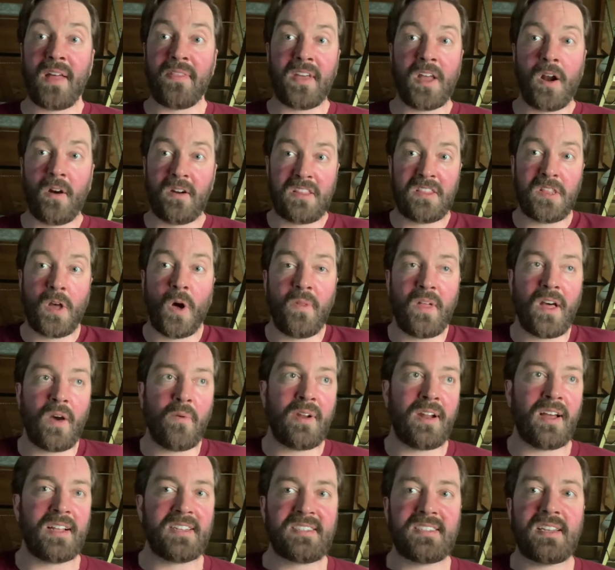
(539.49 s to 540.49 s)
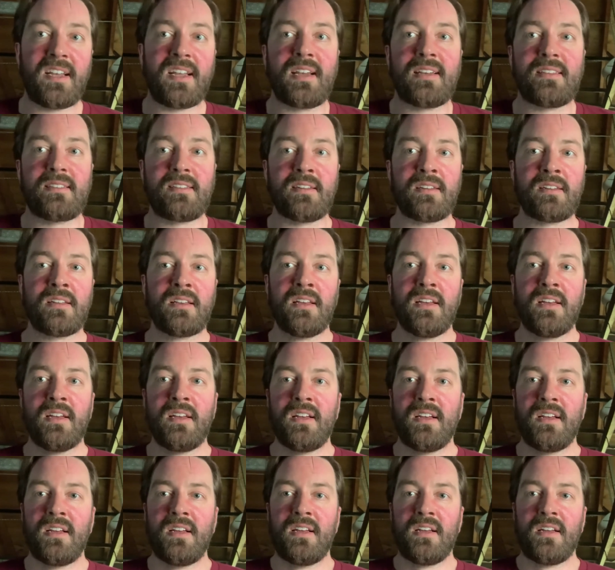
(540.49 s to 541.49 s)
They already know that when I say it,
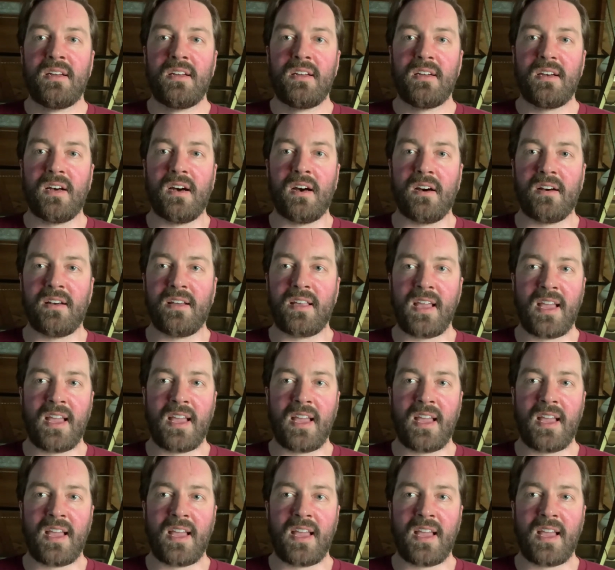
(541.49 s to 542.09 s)
that